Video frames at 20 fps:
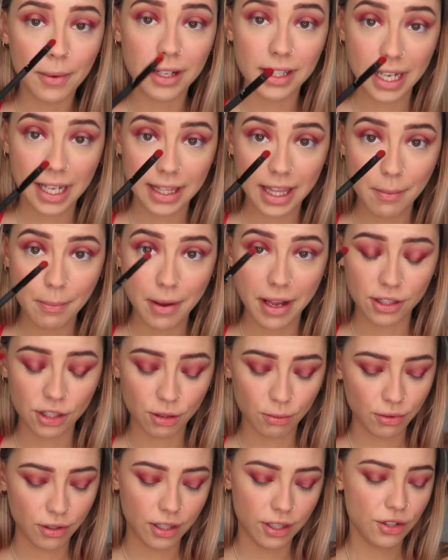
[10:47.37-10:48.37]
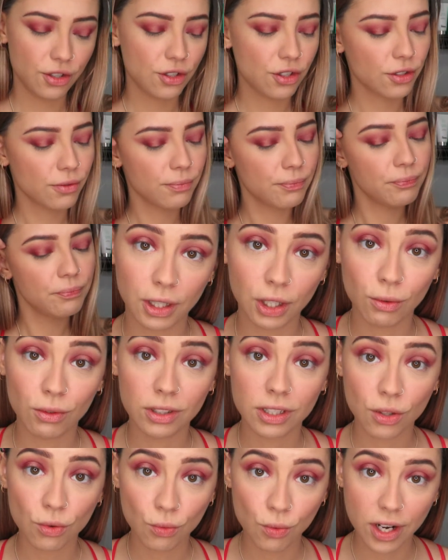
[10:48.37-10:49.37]
I'm gonna take that pencil brush. I'm gonna
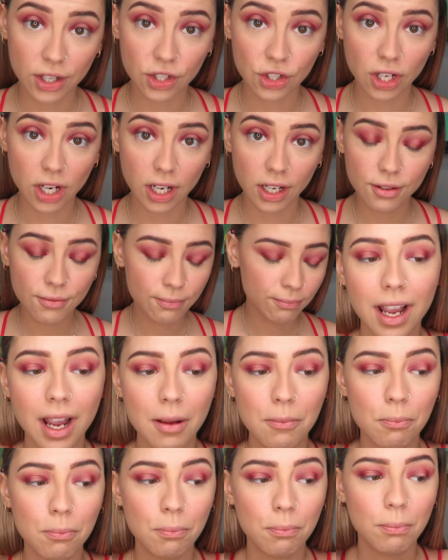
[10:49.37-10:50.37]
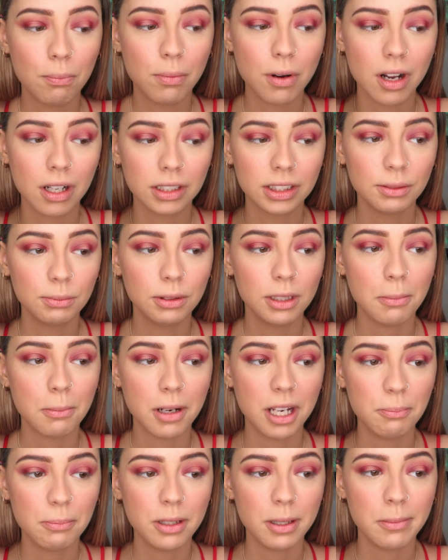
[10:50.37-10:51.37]
go into the red shade. I think I possibly
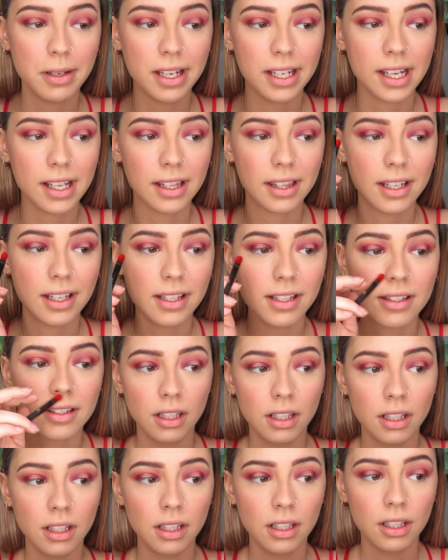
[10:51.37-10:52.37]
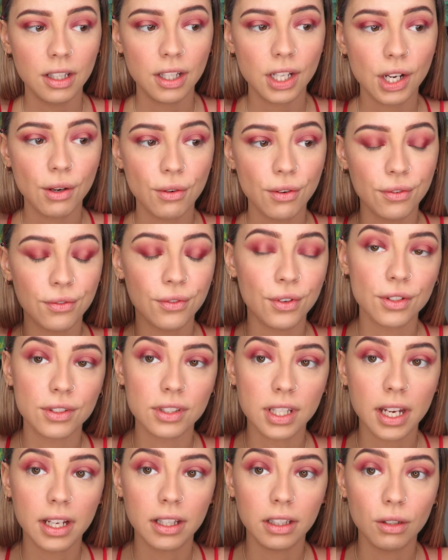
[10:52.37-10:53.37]
might be making this a
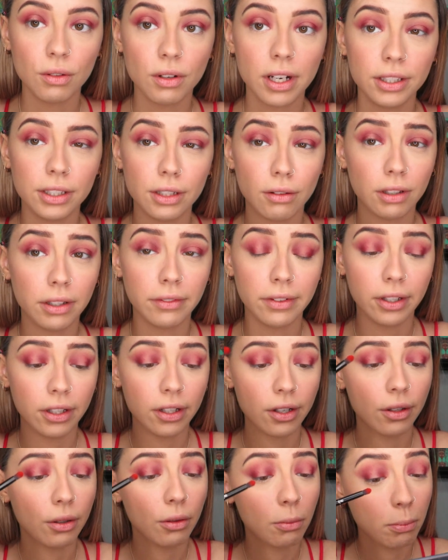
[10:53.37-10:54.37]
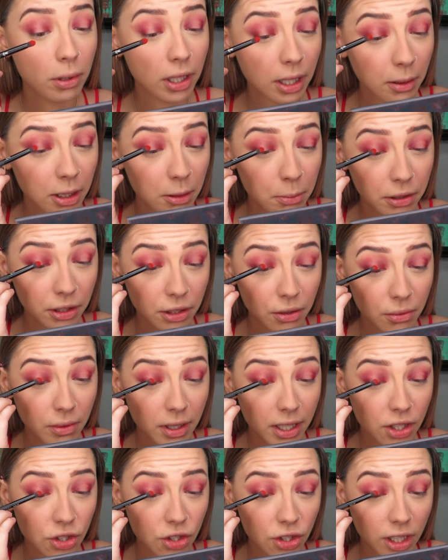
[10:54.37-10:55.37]
reverse halo. I don't even know, but I'm gonna put the
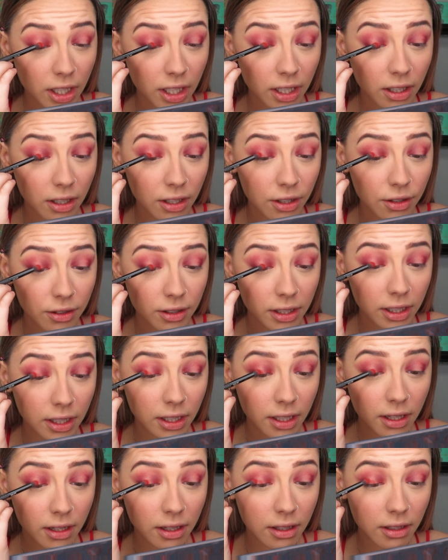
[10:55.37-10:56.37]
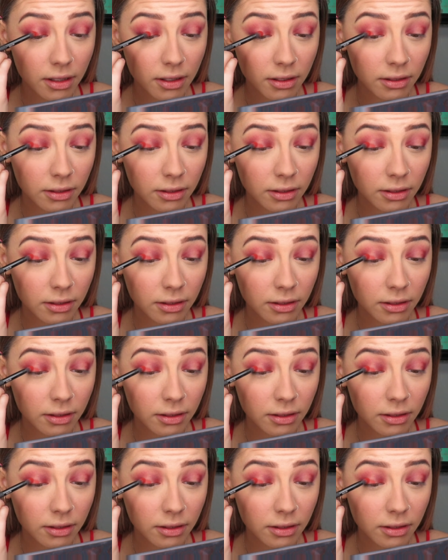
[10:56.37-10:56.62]
red shade underneath